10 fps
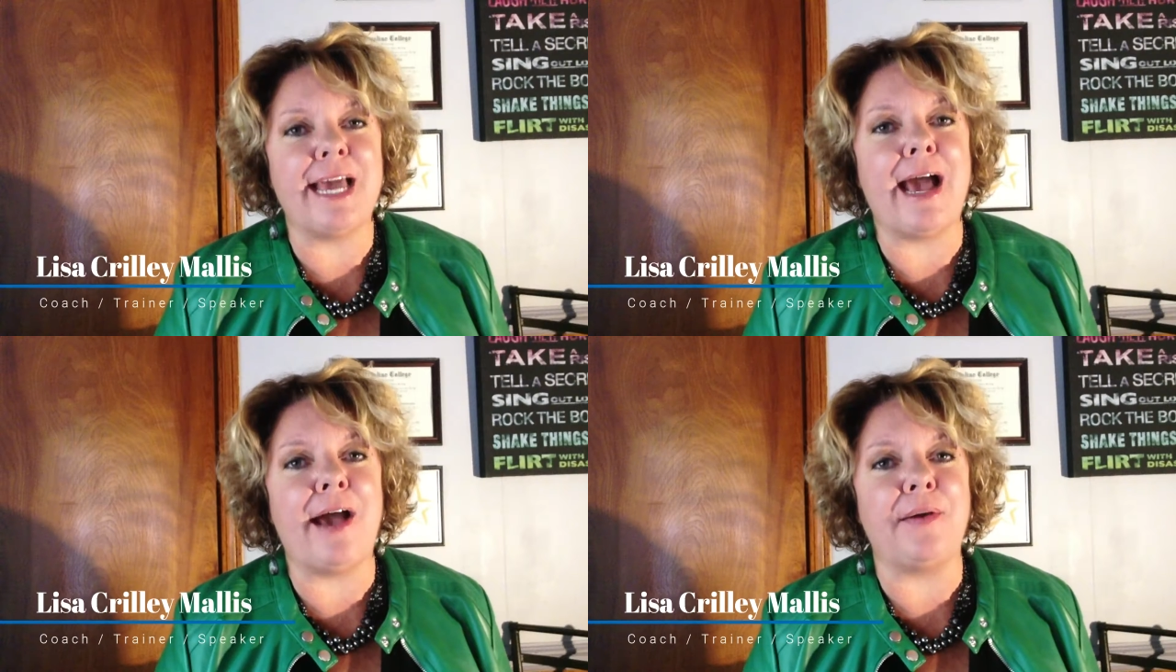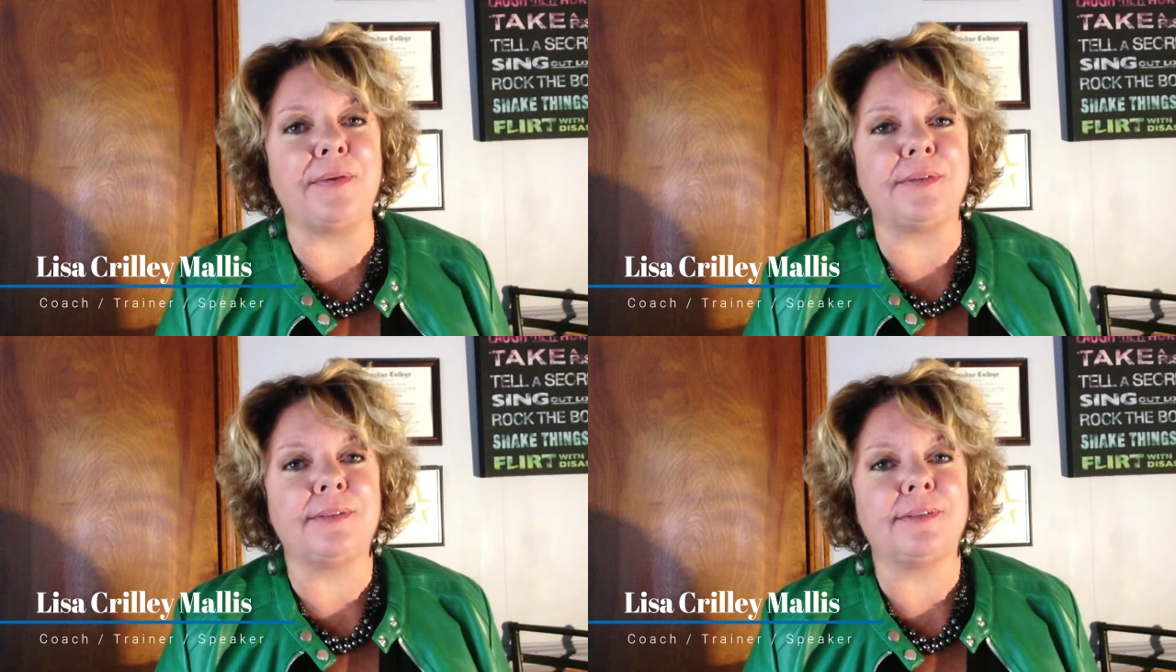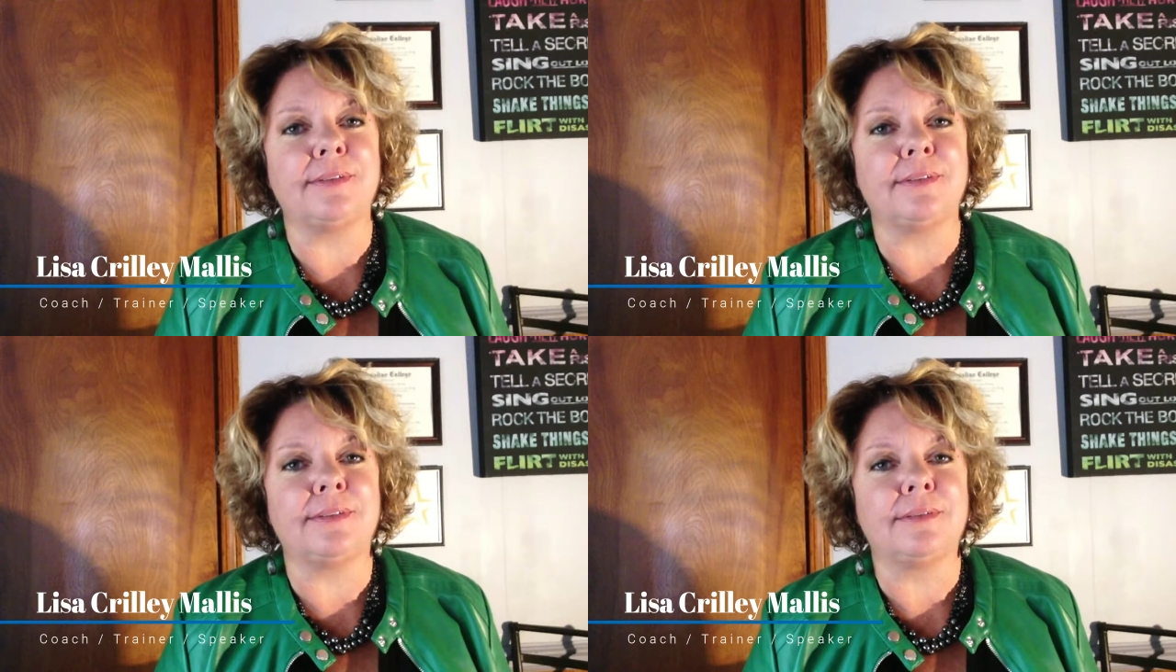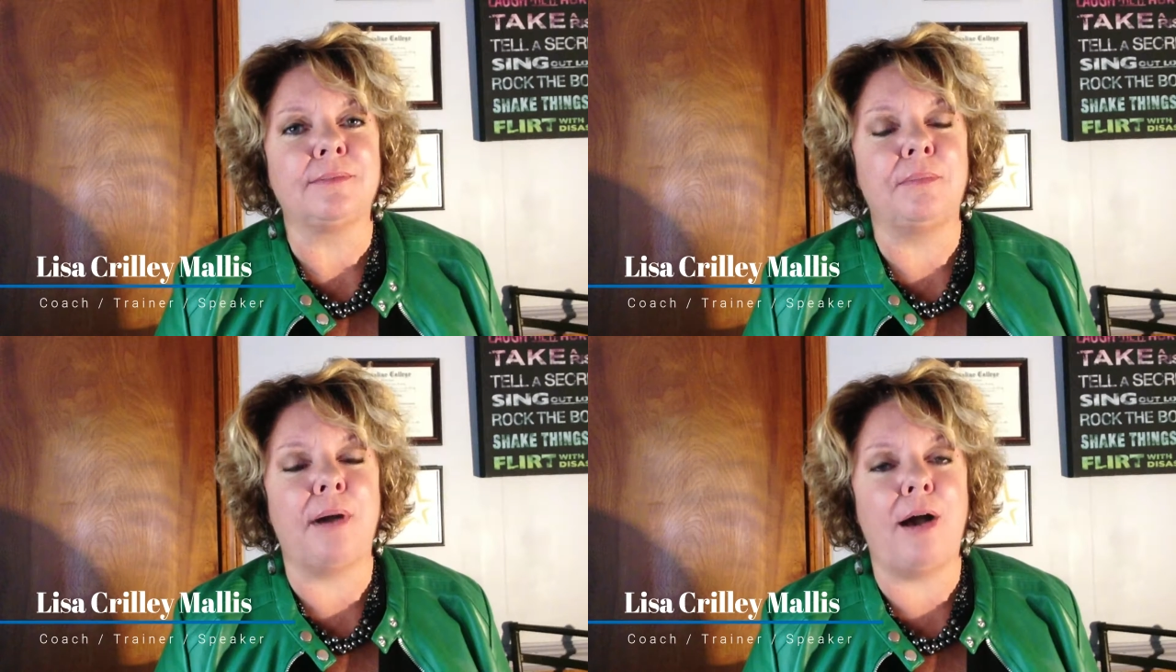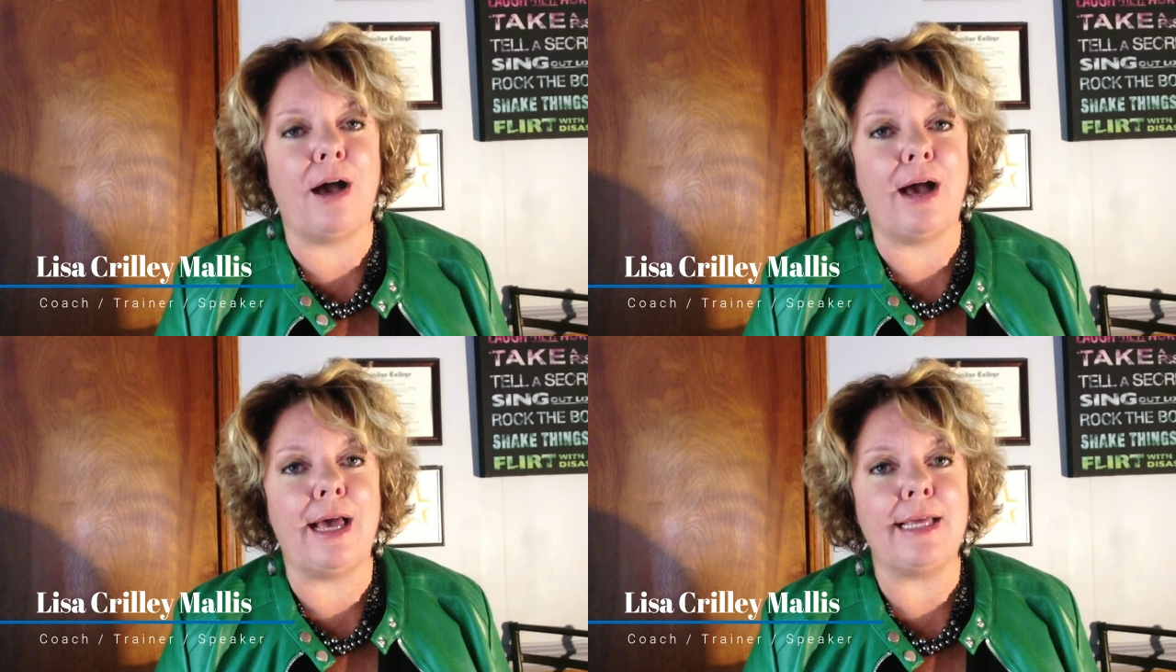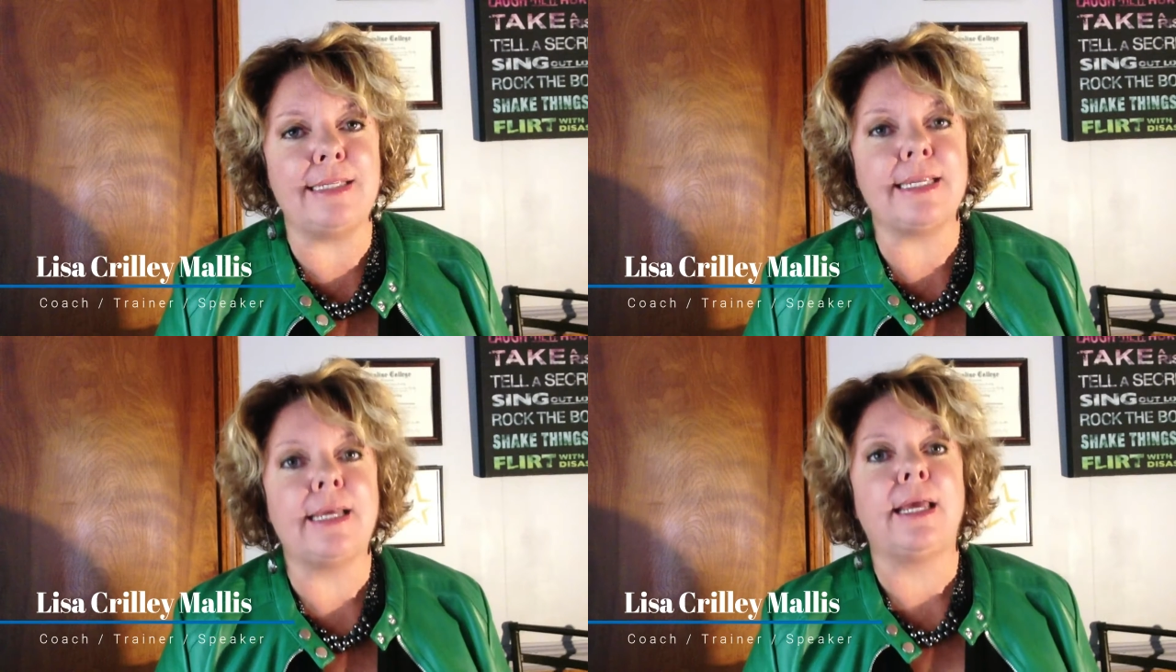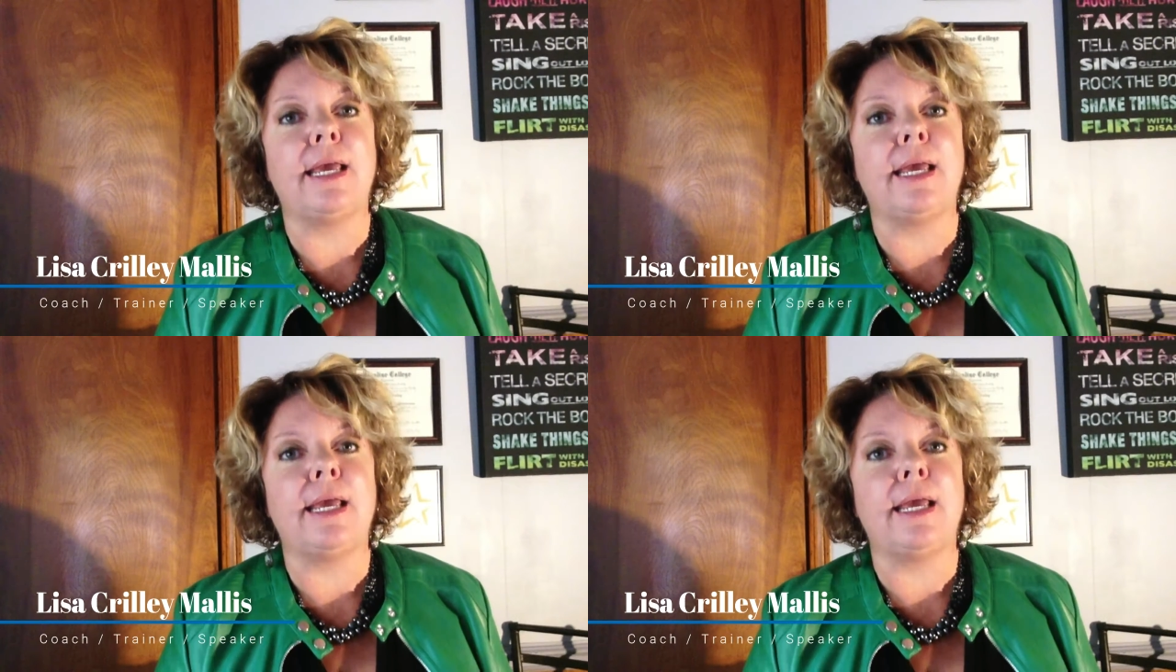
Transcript: down, pause,